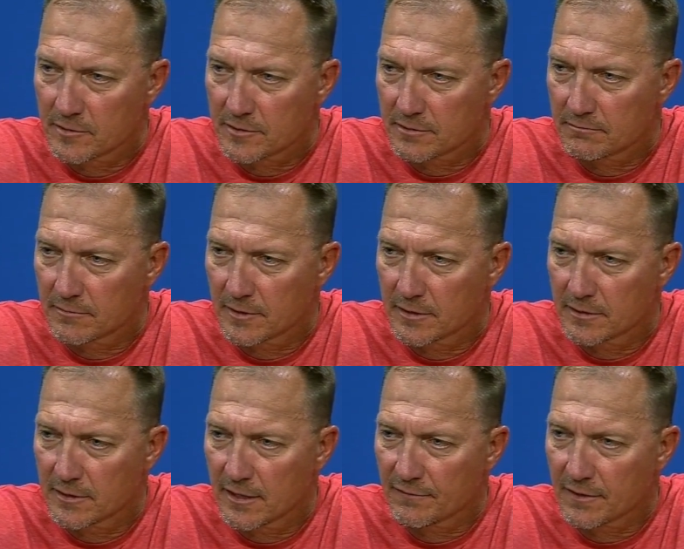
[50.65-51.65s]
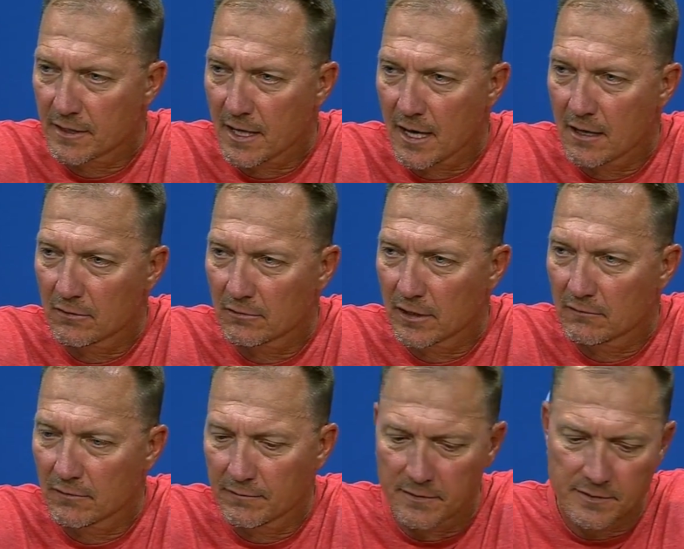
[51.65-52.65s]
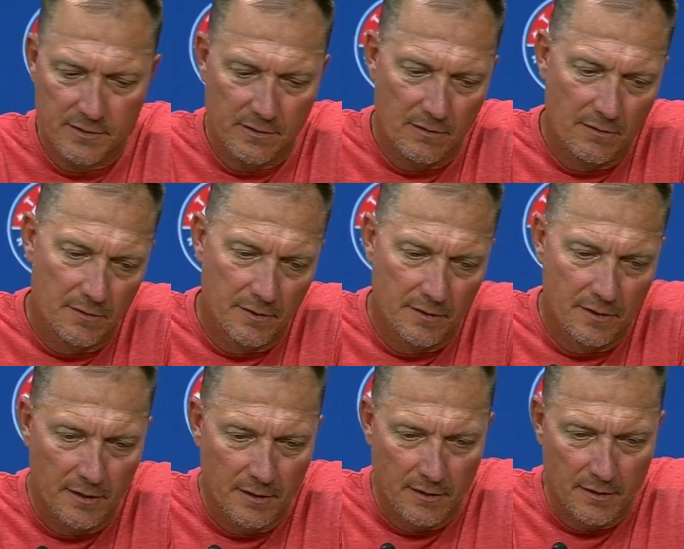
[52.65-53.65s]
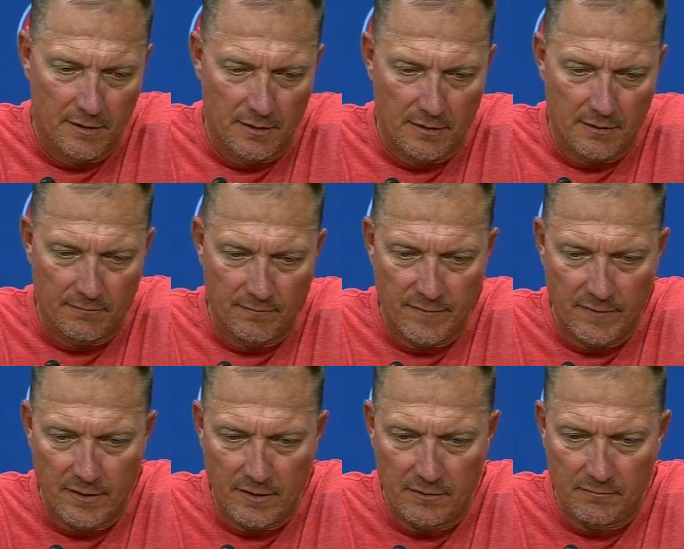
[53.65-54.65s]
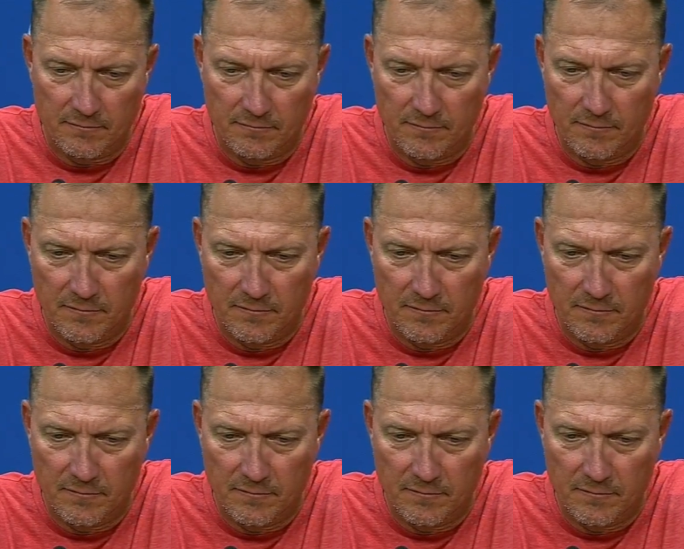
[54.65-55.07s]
there's a definite higher level of concern and um,